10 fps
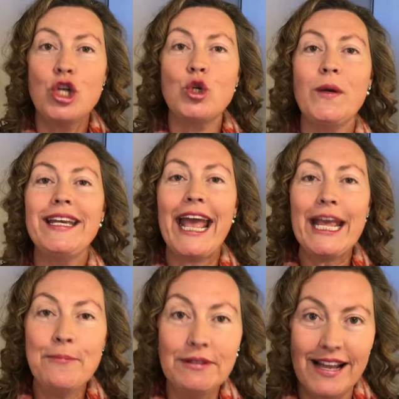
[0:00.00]
to
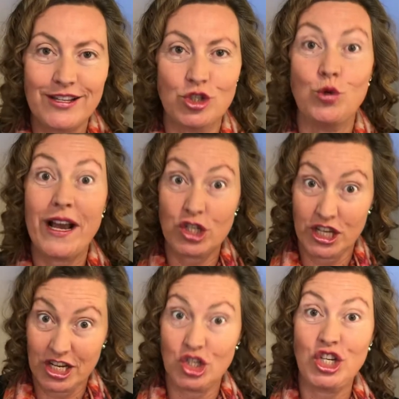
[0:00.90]
enable us to
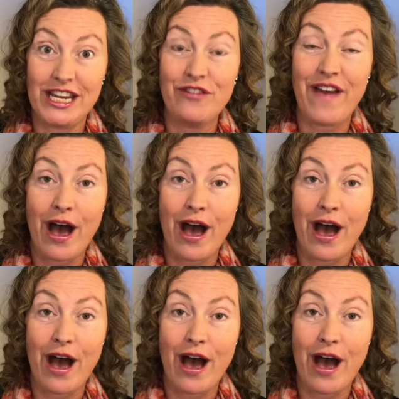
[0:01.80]
actually achieve